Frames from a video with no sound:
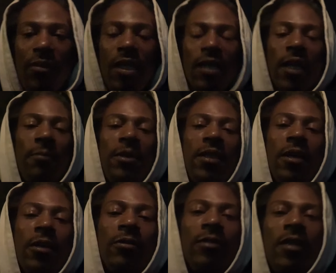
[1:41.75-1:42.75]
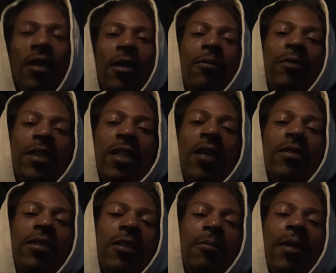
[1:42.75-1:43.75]
Let me know what y'all
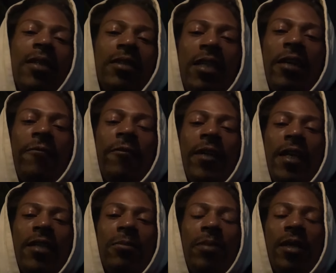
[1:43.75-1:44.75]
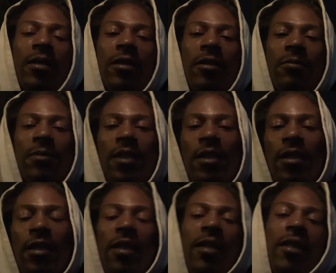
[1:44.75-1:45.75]
think about that free agent pickup.
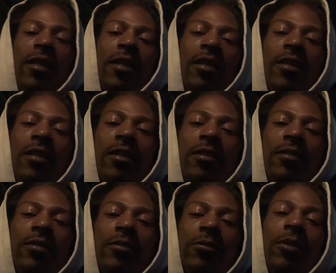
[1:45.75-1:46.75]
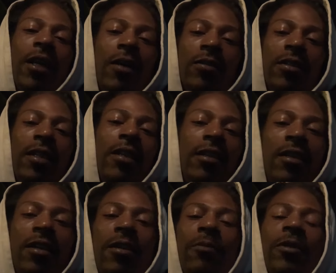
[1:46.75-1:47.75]
And do y'all think
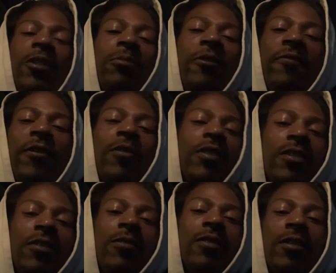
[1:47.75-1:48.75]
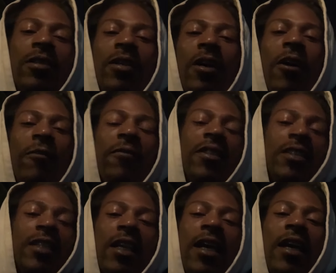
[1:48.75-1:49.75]
we should be focused on the
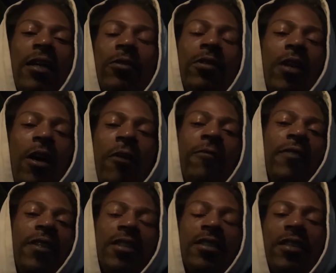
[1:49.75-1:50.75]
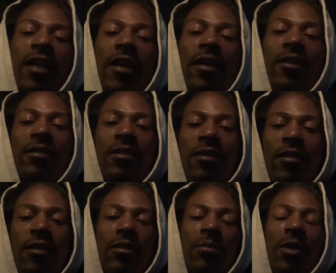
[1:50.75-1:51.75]
offensive line or the offensive side
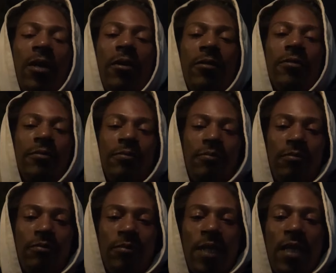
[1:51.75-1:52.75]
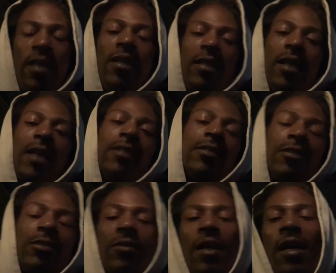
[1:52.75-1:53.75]
of the ball? Like and
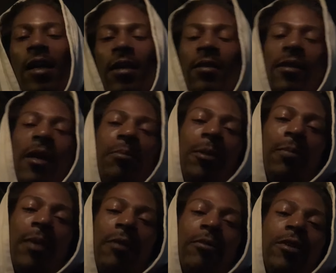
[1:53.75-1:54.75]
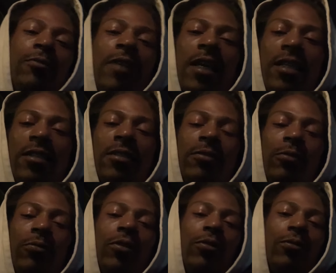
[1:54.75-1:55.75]
subscribe. I'll be back with you when I get some
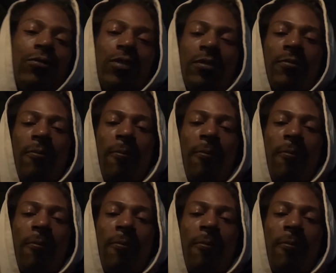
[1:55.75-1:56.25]
new news.